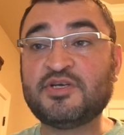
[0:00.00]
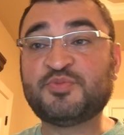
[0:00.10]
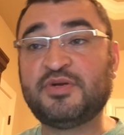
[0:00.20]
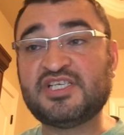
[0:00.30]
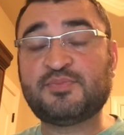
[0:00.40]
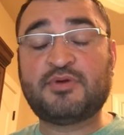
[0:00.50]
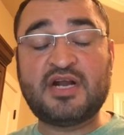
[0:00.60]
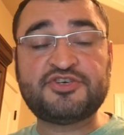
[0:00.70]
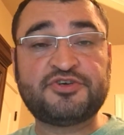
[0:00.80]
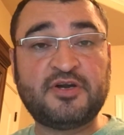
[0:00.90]
which puts
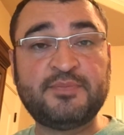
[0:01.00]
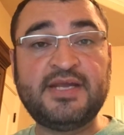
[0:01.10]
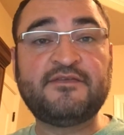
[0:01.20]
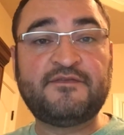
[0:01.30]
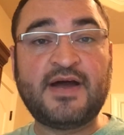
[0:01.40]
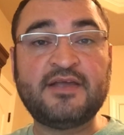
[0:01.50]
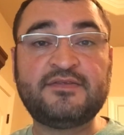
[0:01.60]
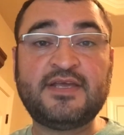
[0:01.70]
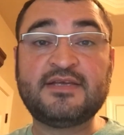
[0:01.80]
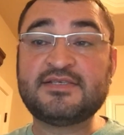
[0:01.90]
pressure on me to
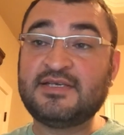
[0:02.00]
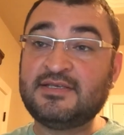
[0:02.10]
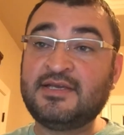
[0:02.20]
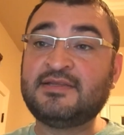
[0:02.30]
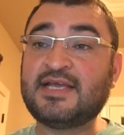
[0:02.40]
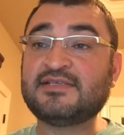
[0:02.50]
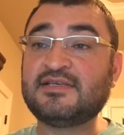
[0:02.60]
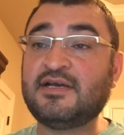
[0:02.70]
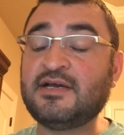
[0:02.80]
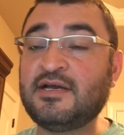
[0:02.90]
find things, and
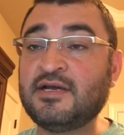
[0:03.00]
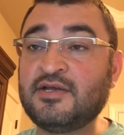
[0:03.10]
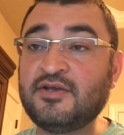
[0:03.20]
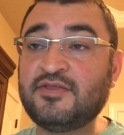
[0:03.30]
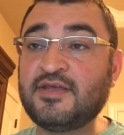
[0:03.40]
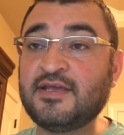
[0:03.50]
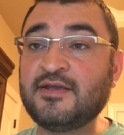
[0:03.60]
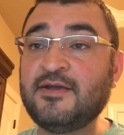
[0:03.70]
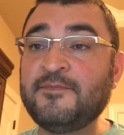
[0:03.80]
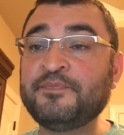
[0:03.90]
that's a good thing.